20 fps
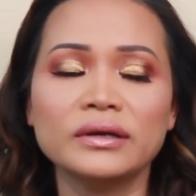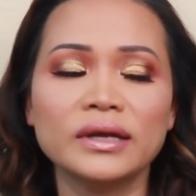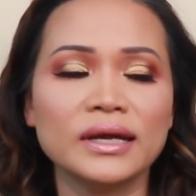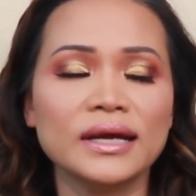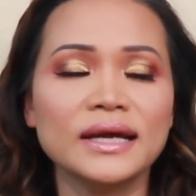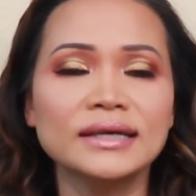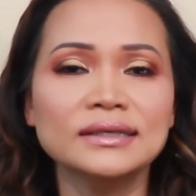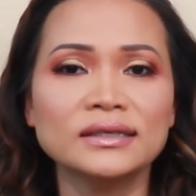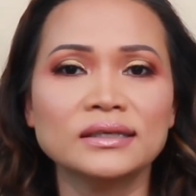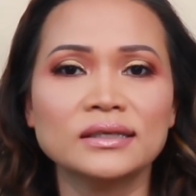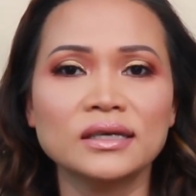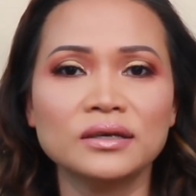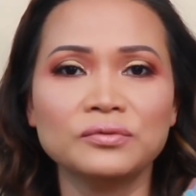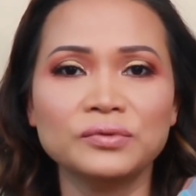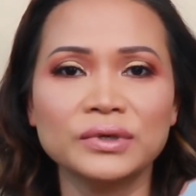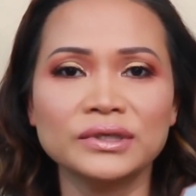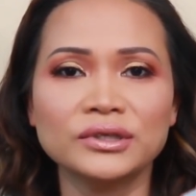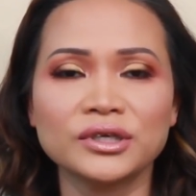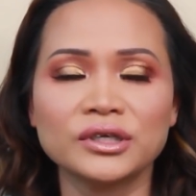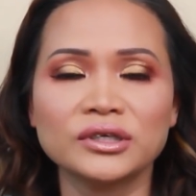the
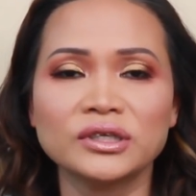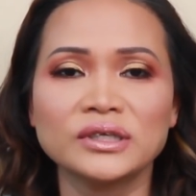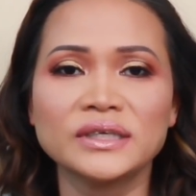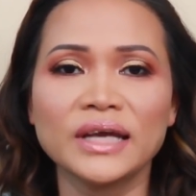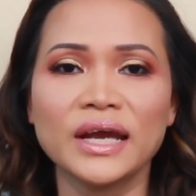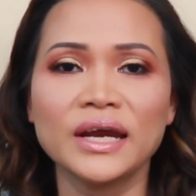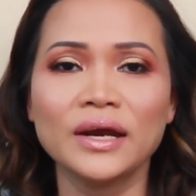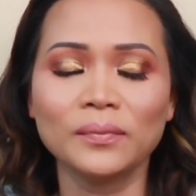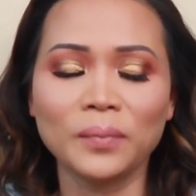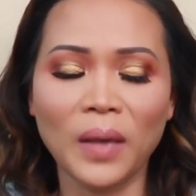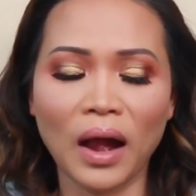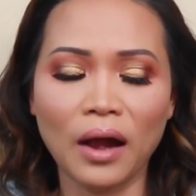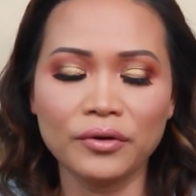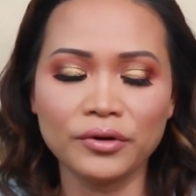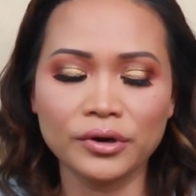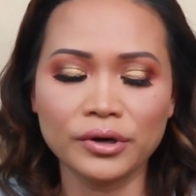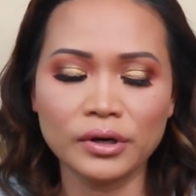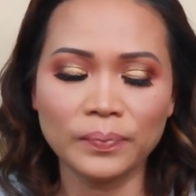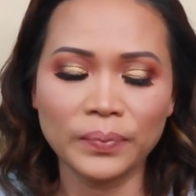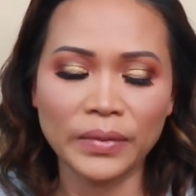Instant Retouch Setting
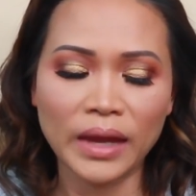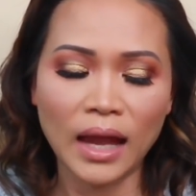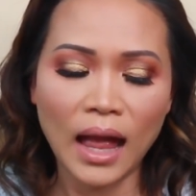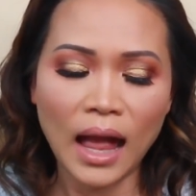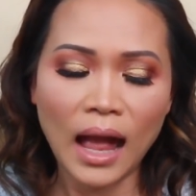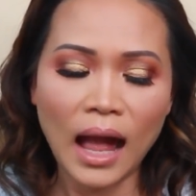Powder,